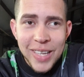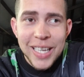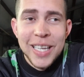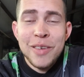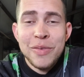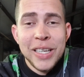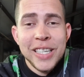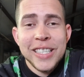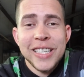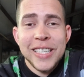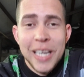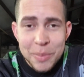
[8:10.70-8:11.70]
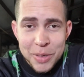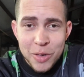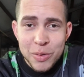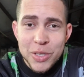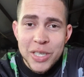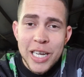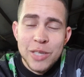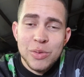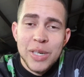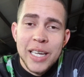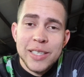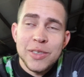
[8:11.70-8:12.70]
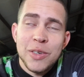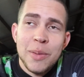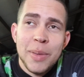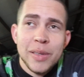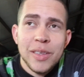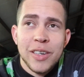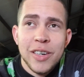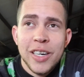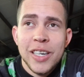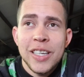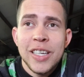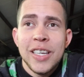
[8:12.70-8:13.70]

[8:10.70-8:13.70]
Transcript: if anything, let me know what you guys would like to know about the car.